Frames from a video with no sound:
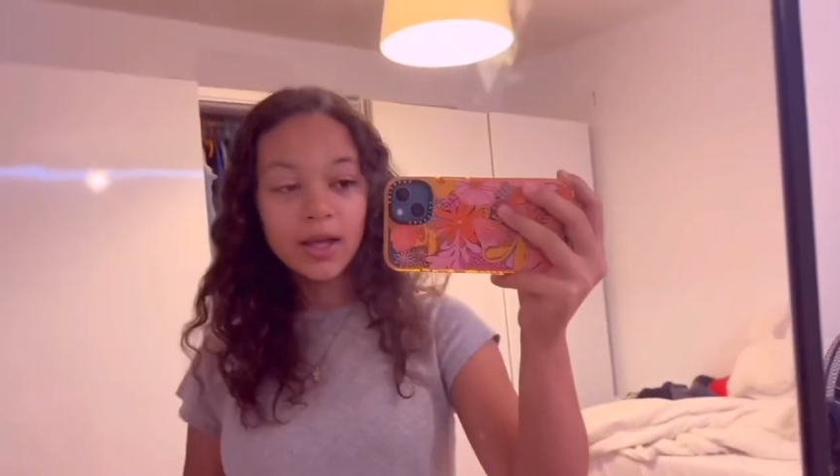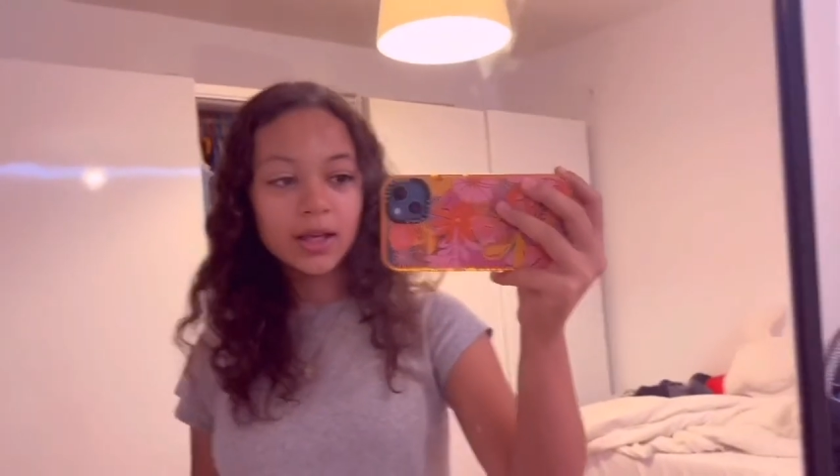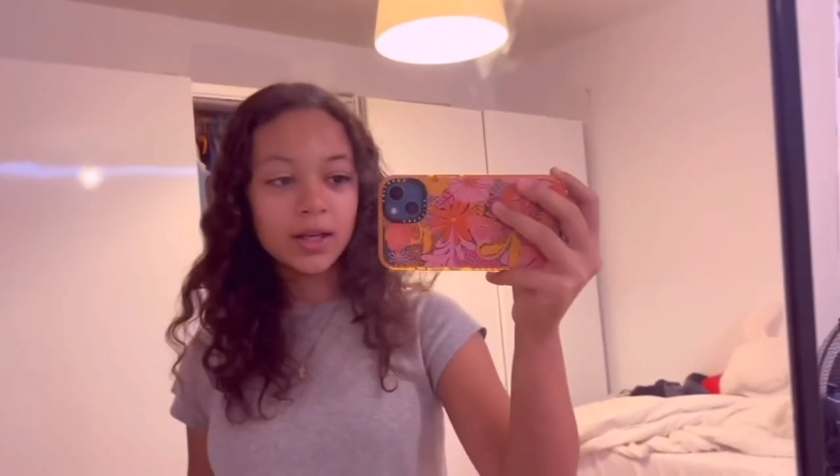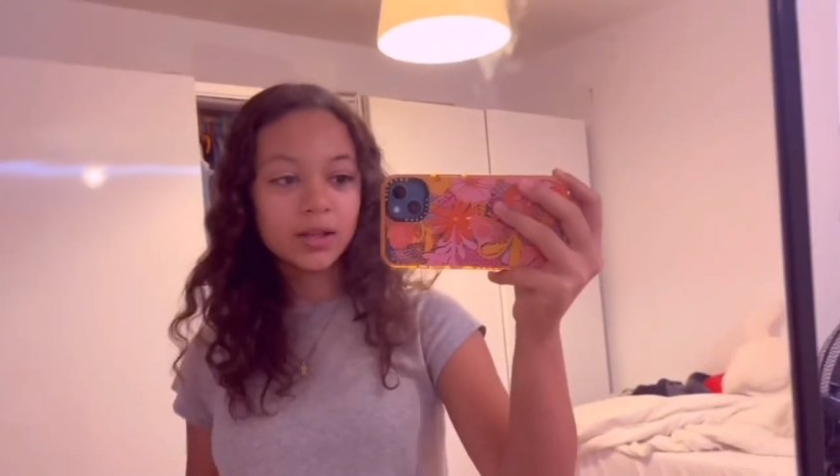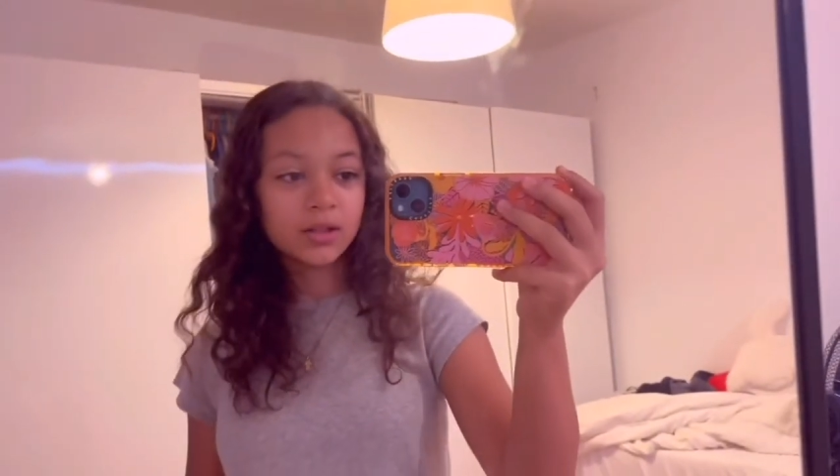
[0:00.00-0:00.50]

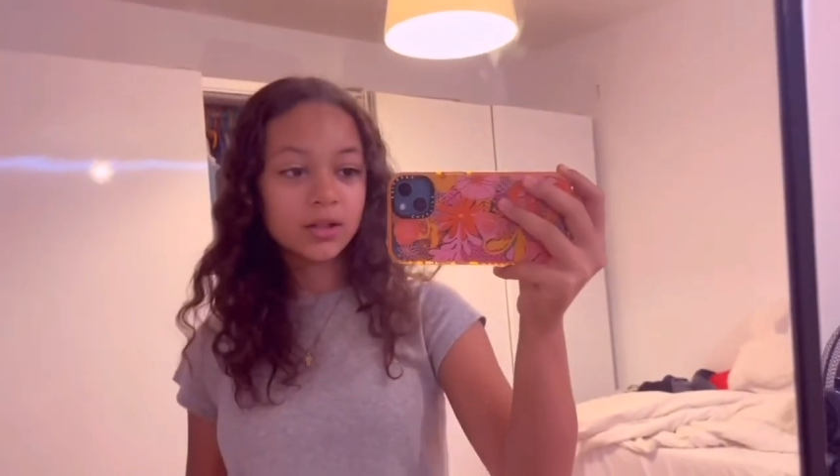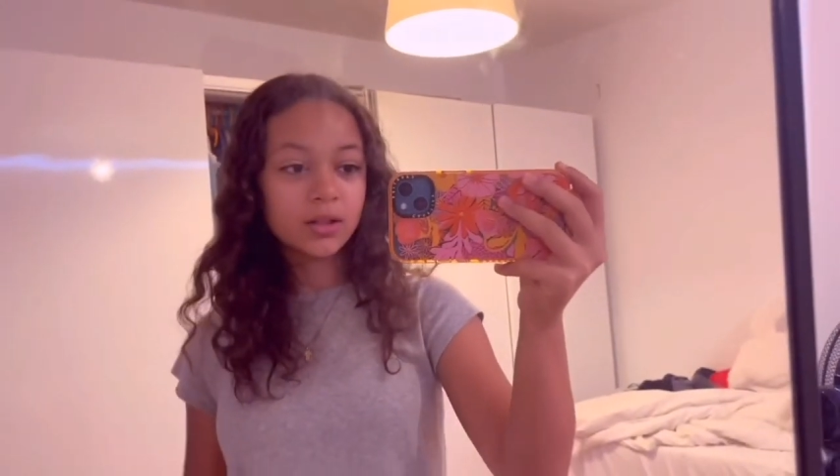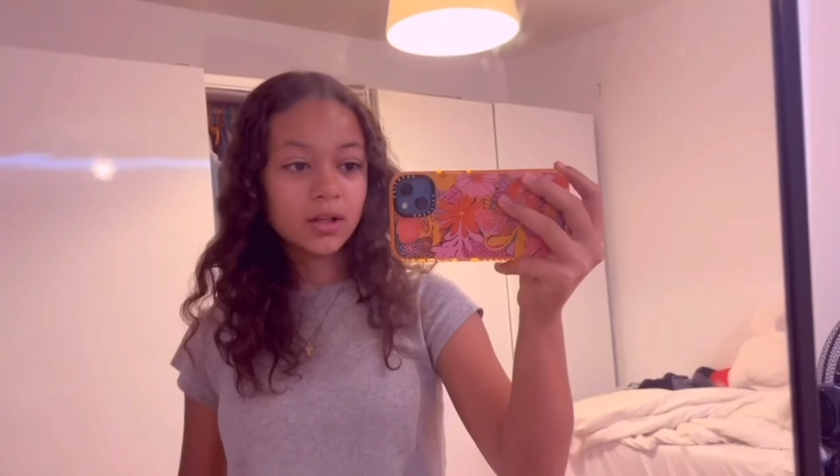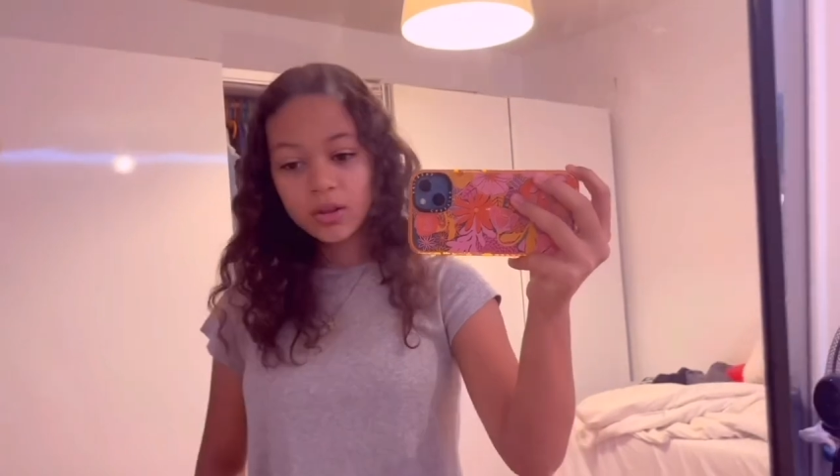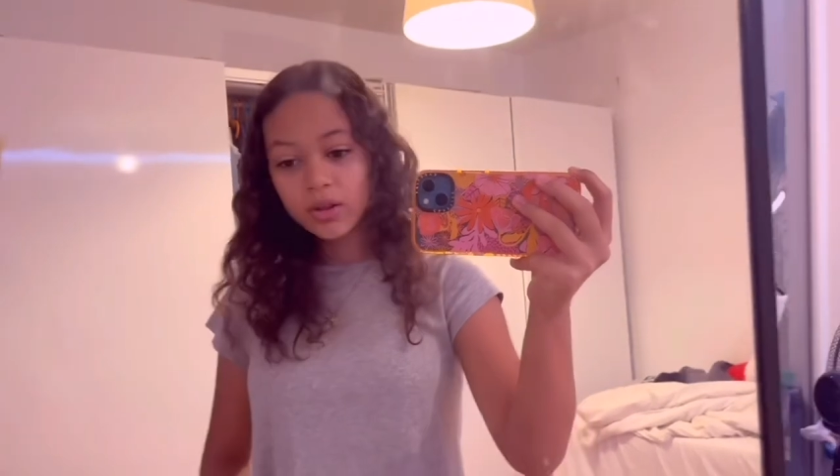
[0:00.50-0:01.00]
and
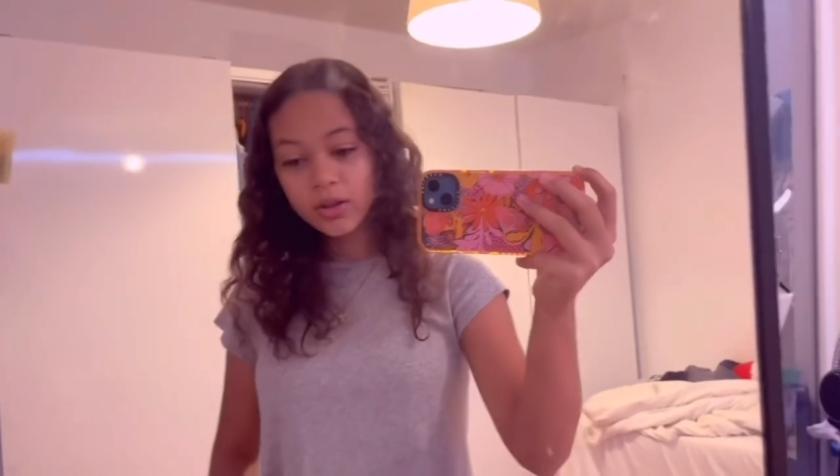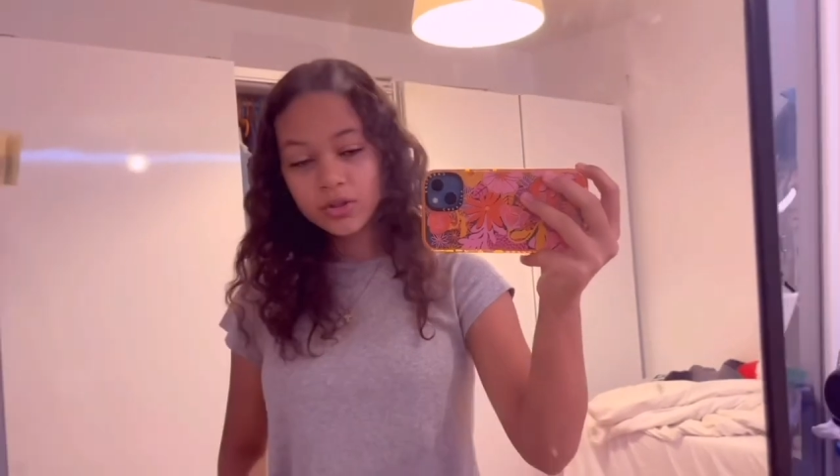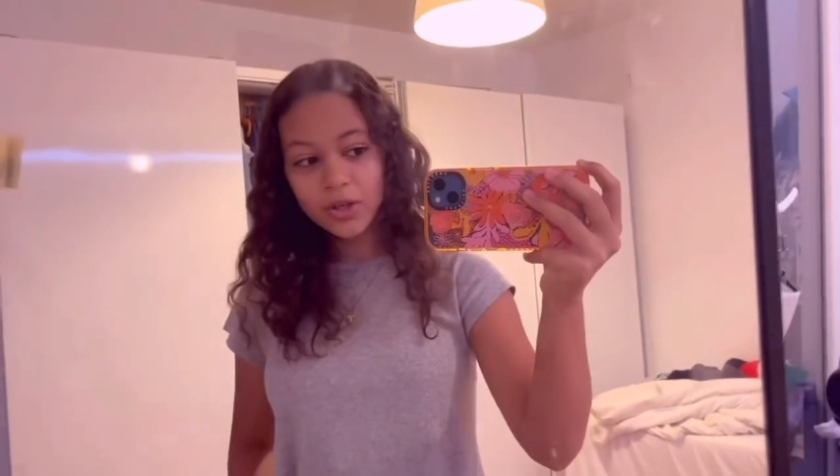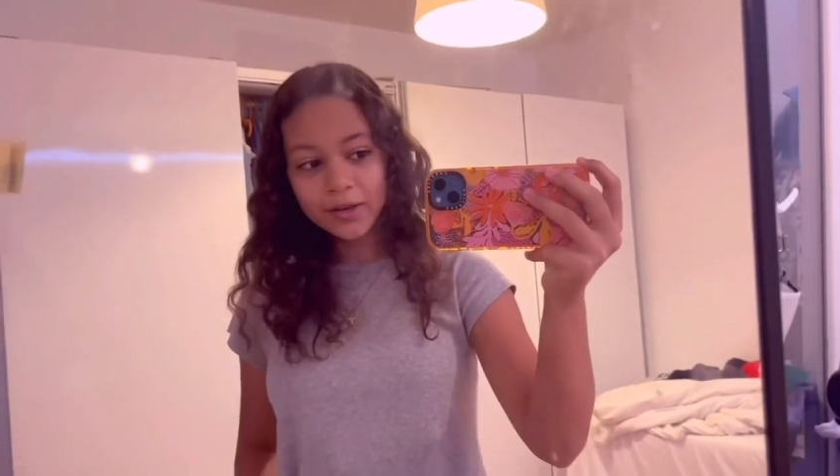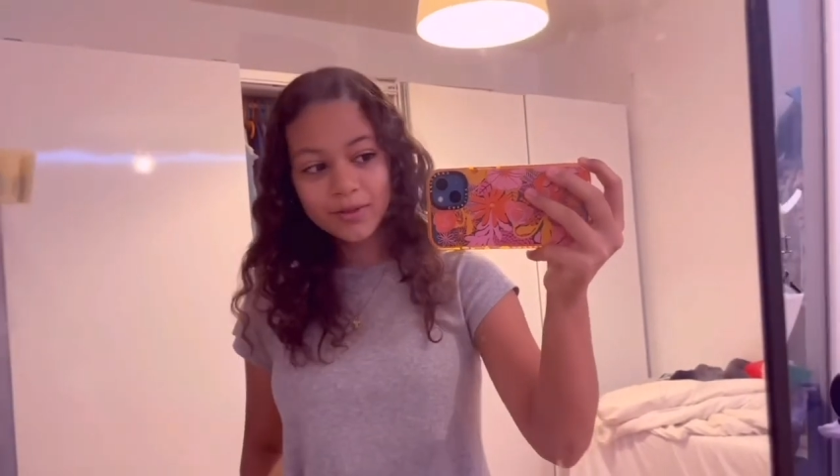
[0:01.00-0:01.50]
the
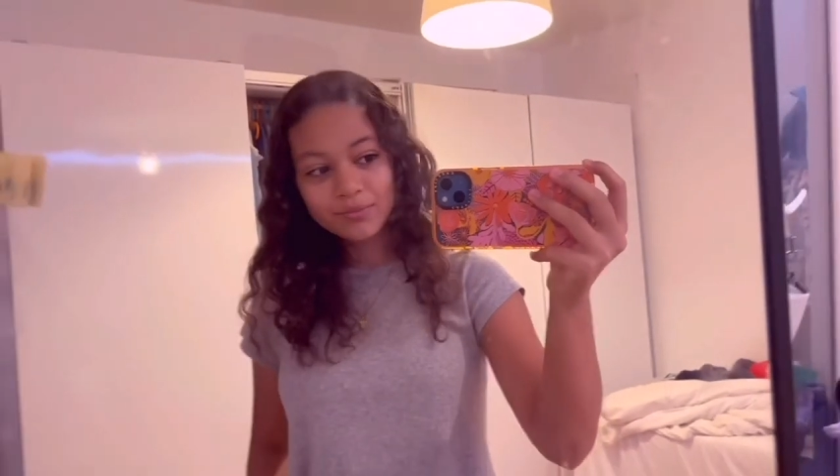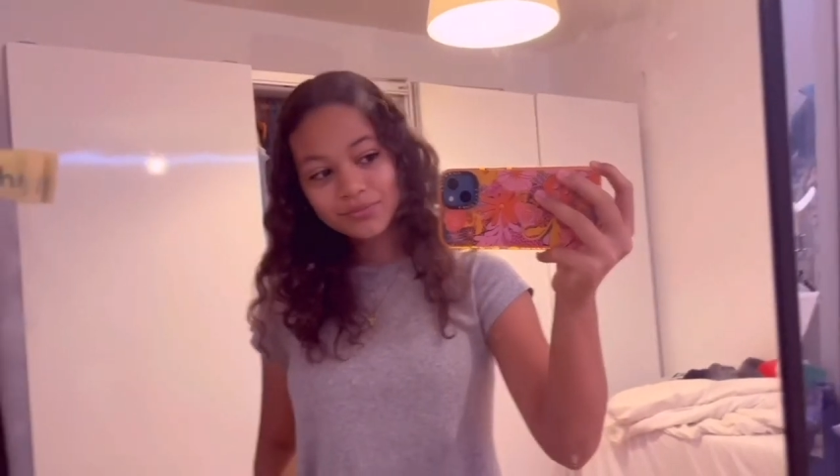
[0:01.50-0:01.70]
jacket.